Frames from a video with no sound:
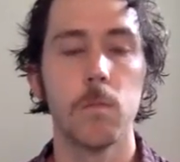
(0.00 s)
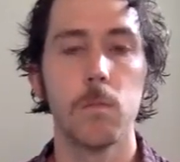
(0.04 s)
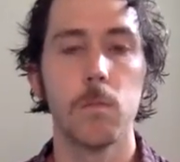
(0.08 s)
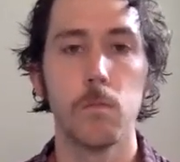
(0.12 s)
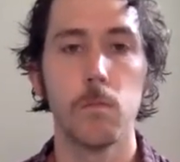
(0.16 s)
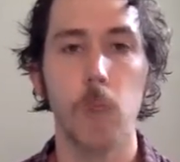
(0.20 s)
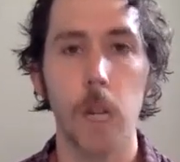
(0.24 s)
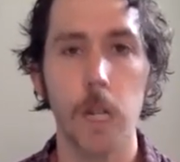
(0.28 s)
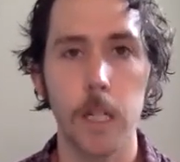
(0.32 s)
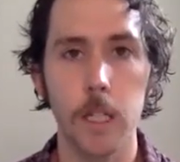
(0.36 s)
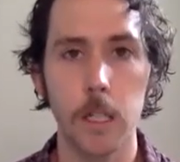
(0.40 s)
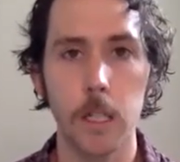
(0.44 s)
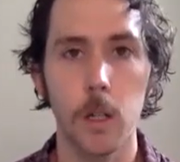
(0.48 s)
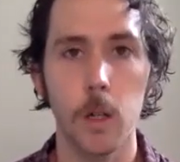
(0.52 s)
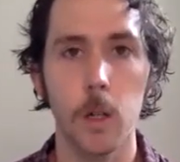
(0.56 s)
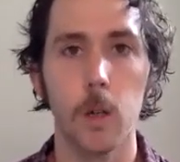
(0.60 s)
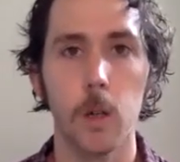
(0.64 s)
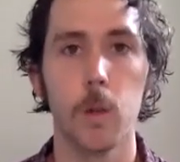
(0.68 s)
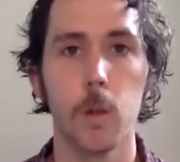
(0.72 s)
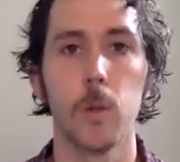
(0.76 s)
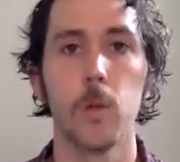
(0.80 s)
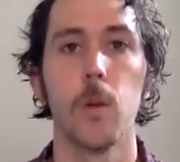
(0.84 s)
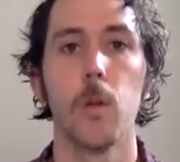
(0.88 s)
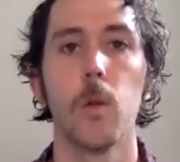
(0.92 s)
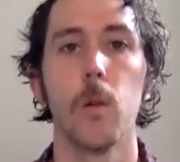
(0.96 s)
writing
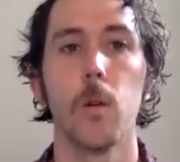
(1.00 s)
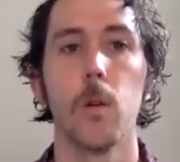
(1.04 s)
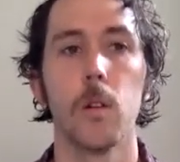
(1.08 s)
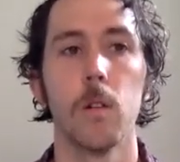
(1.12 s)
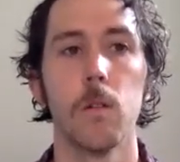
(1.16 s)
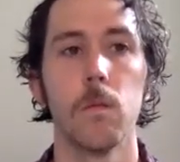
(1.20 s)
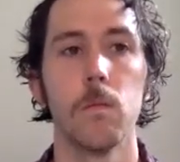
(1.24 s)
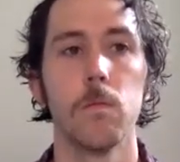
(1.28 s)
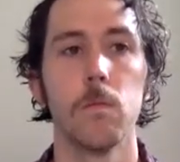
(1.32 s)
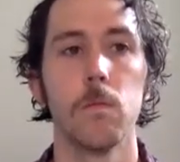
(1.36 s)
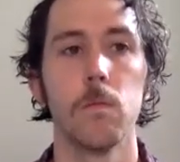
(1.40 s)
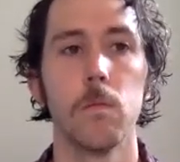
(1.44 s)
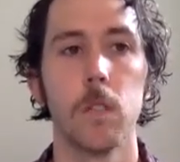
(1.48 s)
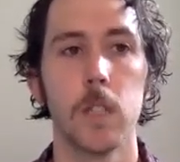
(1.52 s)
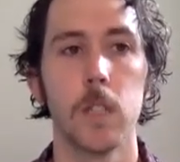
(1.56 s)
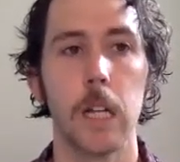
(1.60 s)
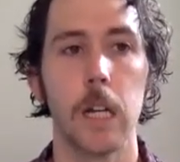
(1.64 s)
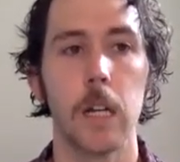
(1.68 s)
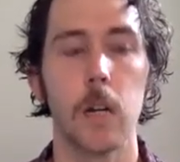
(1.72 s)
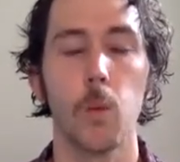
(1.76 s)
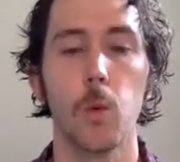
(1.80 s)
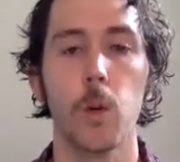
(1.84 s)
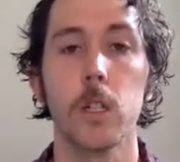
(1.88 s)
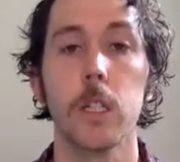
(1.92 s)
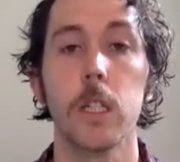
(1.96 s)
code, or you
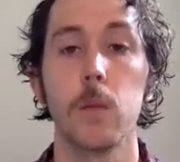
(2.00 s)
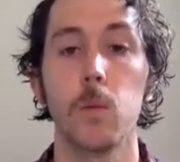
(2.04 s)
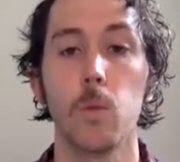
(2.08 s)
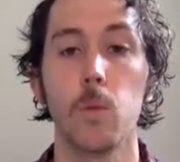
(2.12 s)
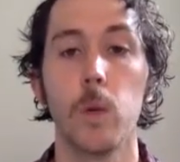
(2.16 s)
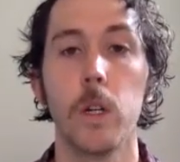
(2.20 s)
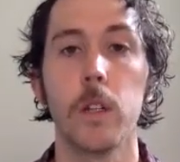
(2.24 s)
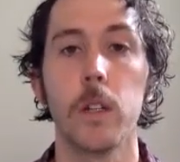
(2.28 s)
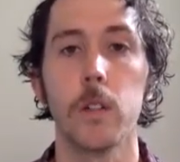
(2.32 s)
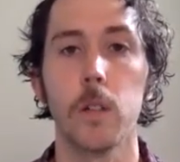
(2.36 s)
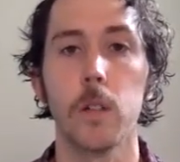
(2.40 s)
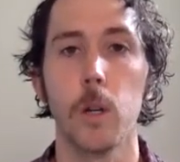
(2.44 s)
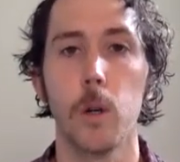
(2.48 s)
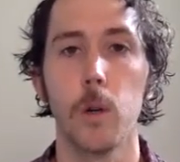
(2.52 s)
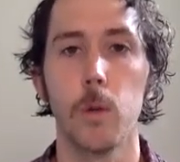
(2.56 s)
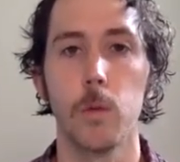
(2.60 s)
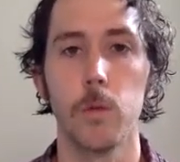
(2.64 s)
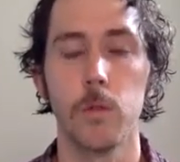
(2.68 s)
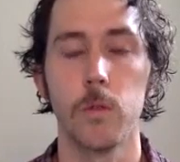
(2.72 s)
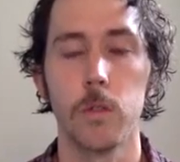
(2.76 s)
kind of working with code.